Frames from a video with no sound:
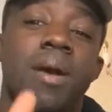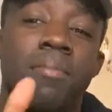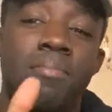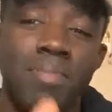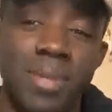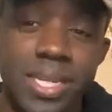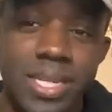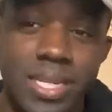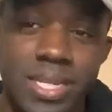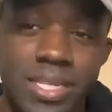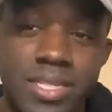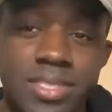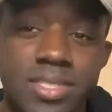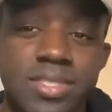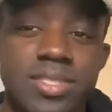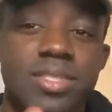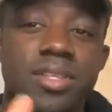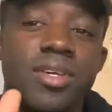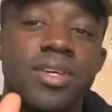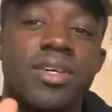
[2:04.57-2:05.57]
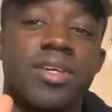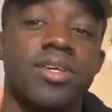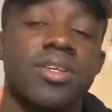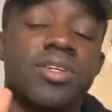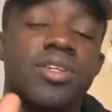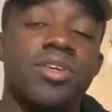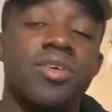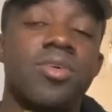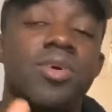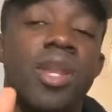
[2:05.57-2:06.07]
business,
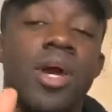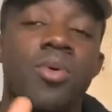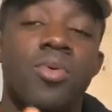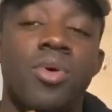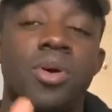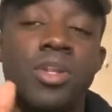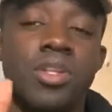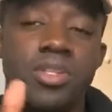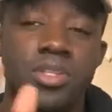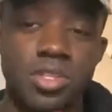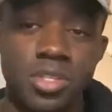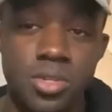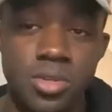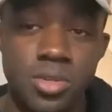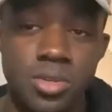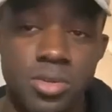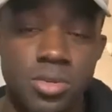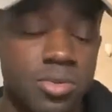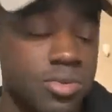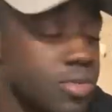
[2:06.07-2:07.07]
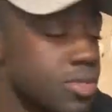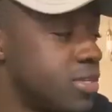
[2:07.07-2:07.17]
do what I want to do,